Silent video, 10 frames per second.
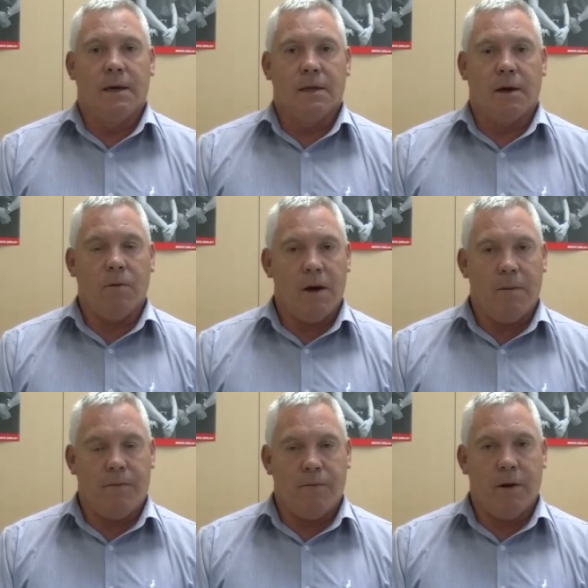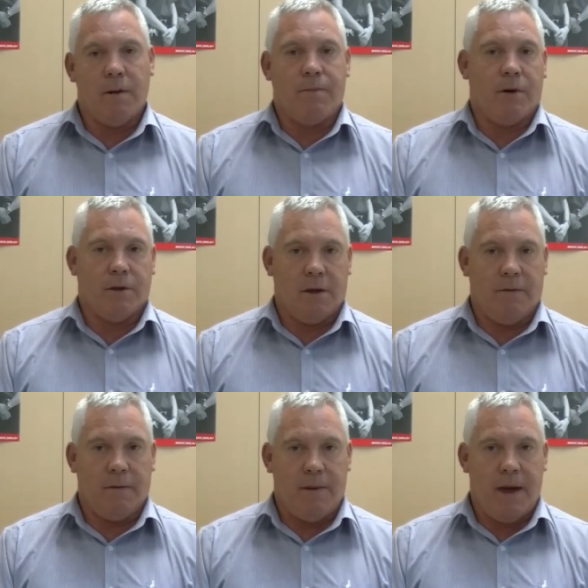So we're really
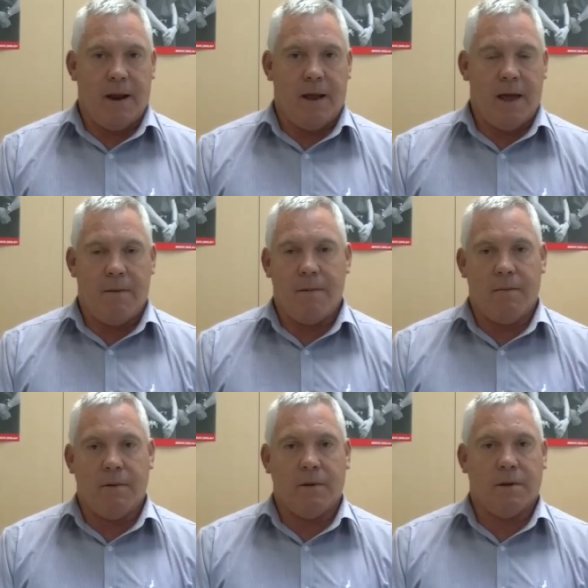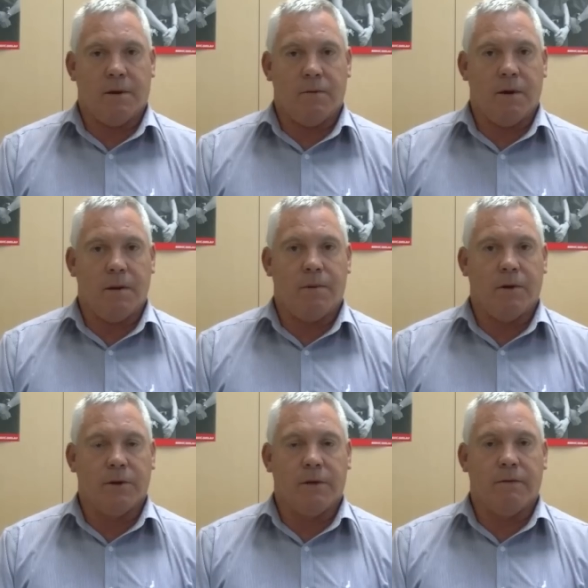positive about it. Our members are really
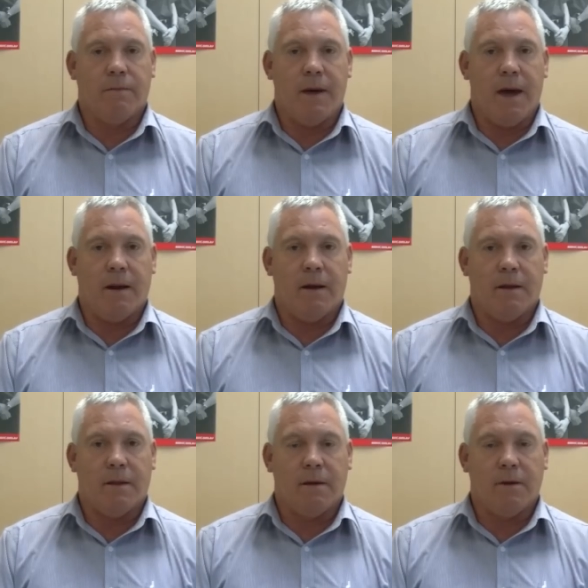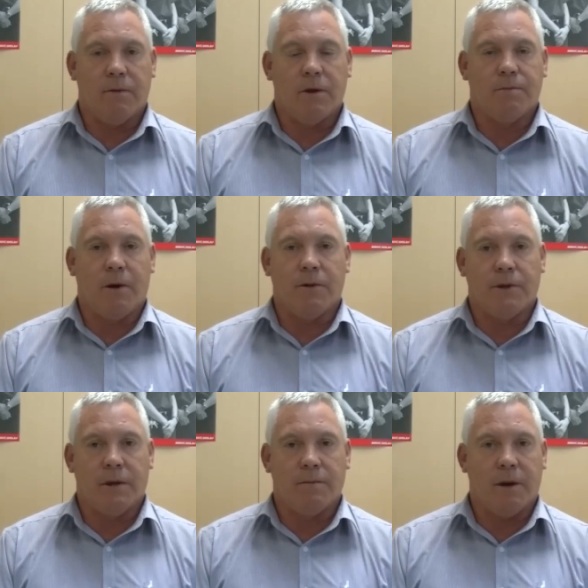positive about it. The
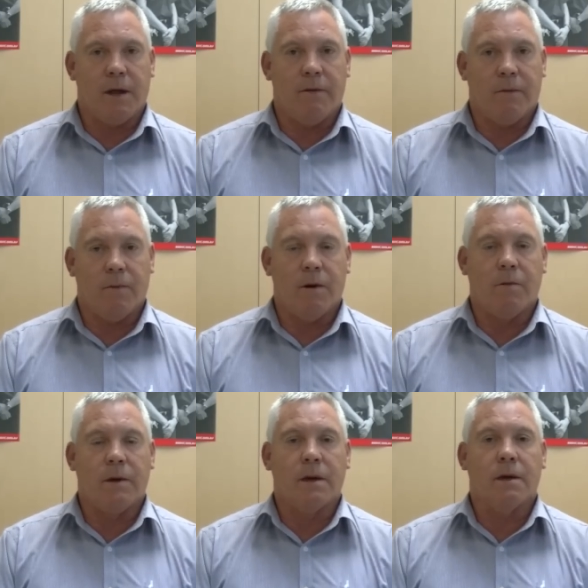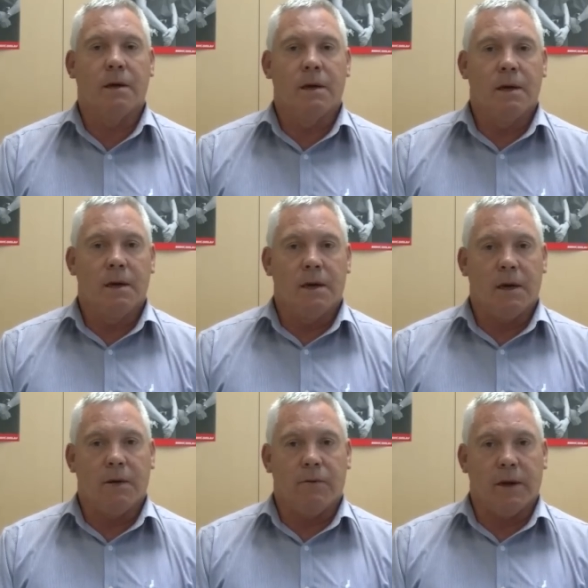response has been overwhelming
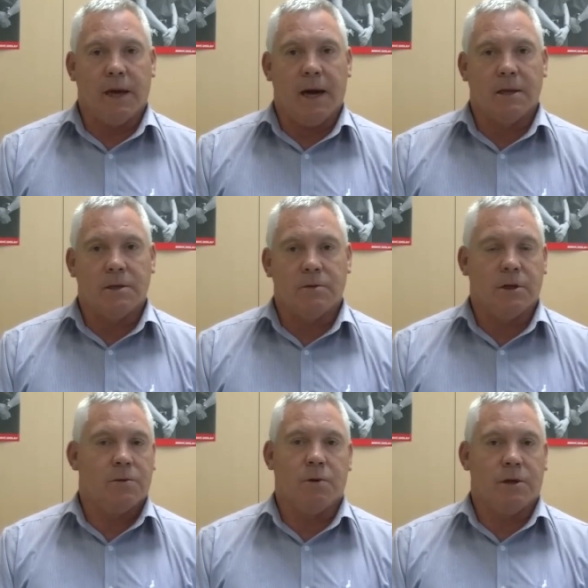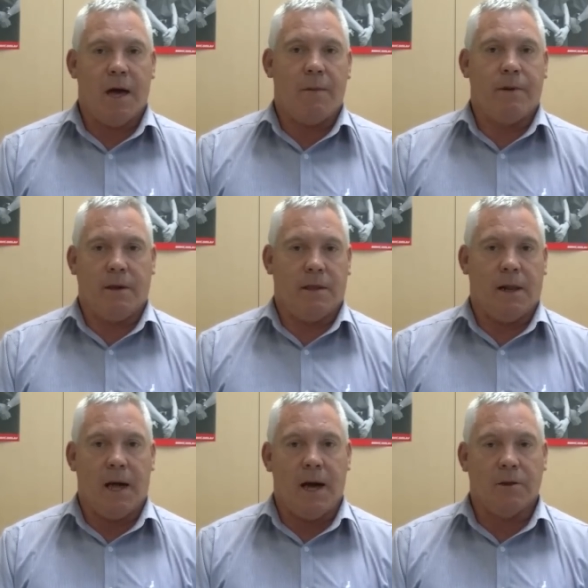in regard to just what's happened in
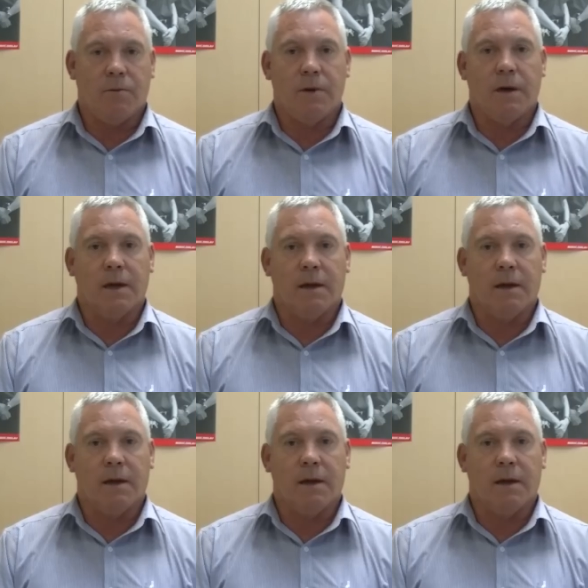the last week.